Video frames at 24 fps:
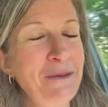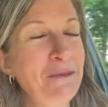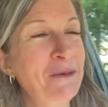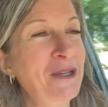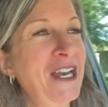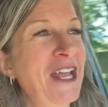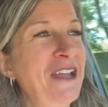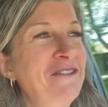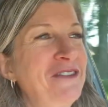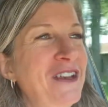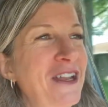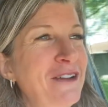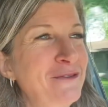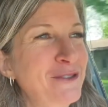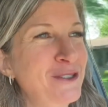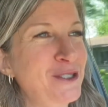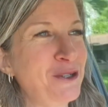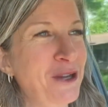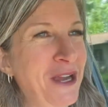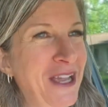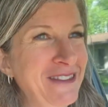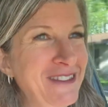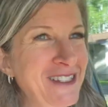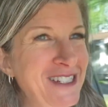when I've never
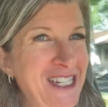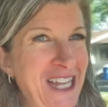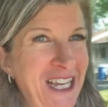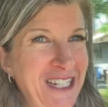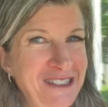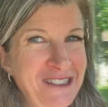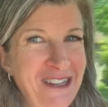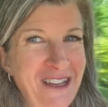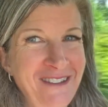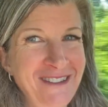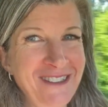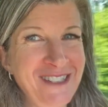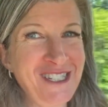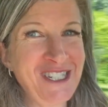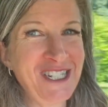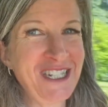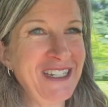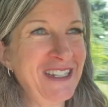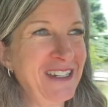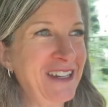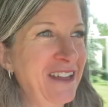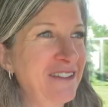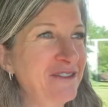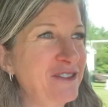tried the
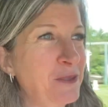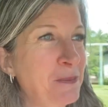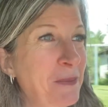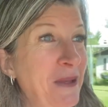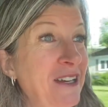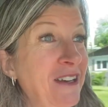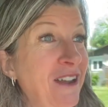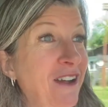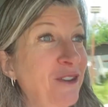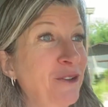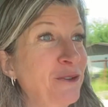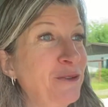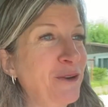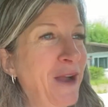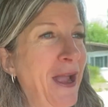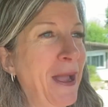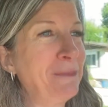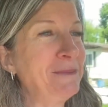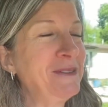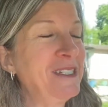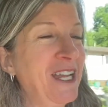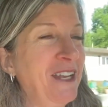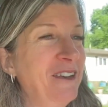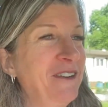technology and I've spent a
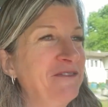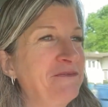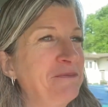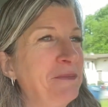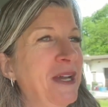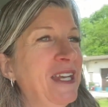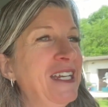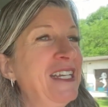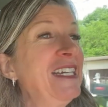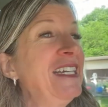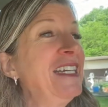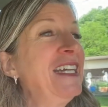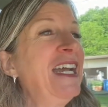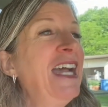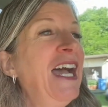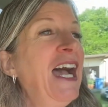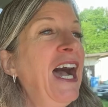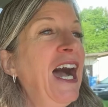crap ton of money,